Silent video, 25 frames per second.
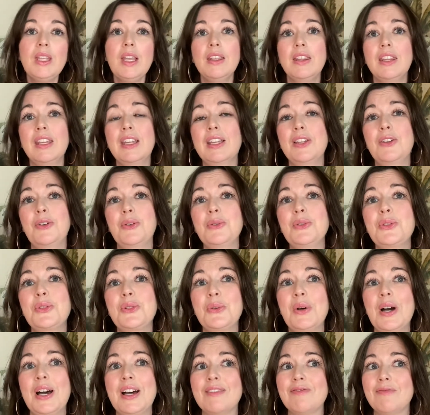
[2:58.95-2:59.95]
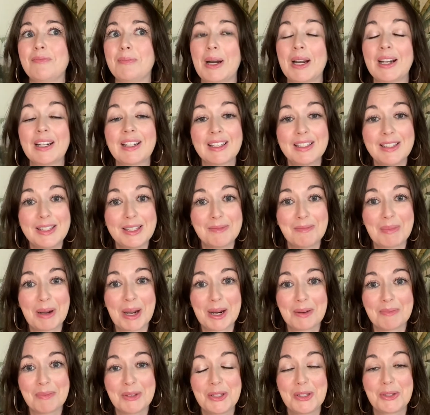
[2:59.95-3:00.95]
They can also have marketing
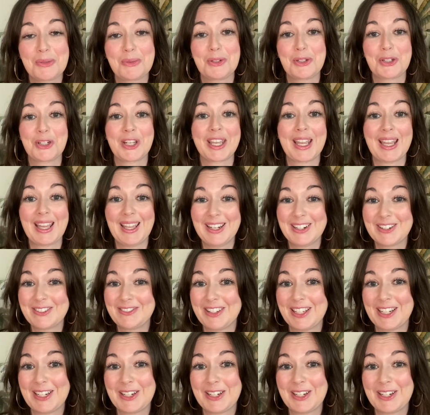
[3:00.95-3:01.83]
departments, which again are very